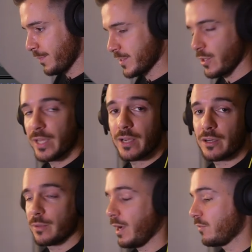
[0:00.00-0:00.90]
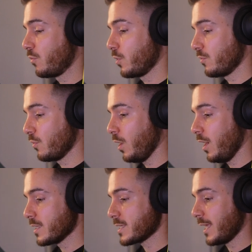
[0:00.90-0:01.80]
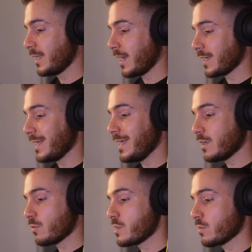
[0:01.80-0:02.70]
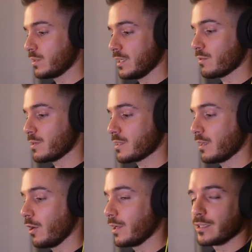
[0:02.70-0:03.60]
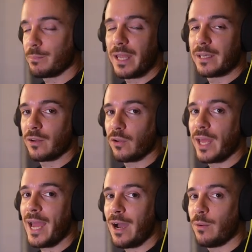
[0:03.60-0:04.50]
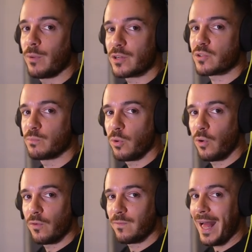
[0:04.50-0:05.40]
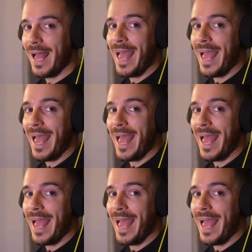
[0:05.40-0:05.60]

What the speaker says: So here at about 44 Hertz, and then I can increase or decrease the low end depending on how much more of that